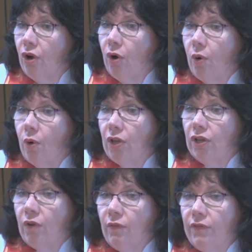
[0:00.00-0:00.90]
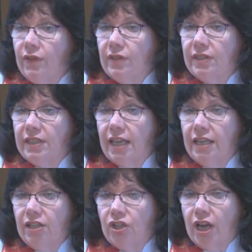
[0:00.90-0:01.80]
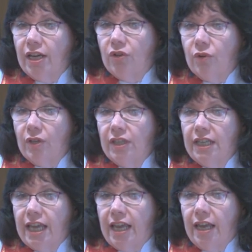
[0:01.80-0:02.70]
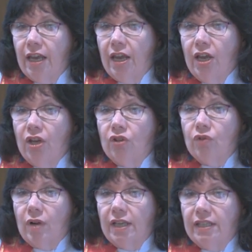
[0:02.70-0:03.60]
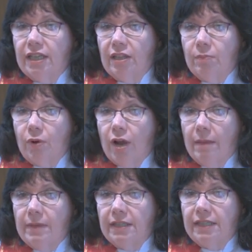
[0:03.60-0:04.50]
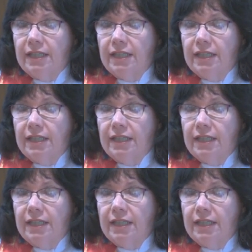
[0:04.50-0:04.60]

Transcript: or you don't feel the sun shining during the day, trust in the promise and